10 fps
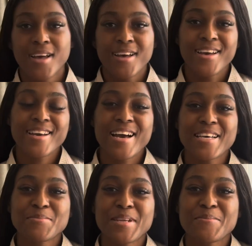Hey
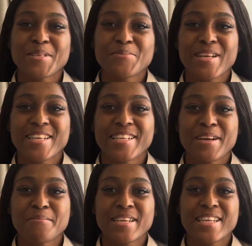guys, my name is Fatle
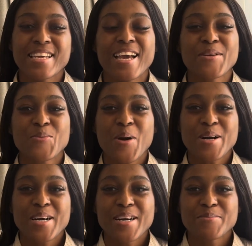Dlamini and
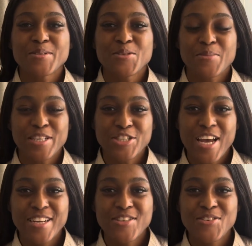welcome to my
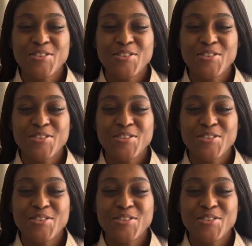channel.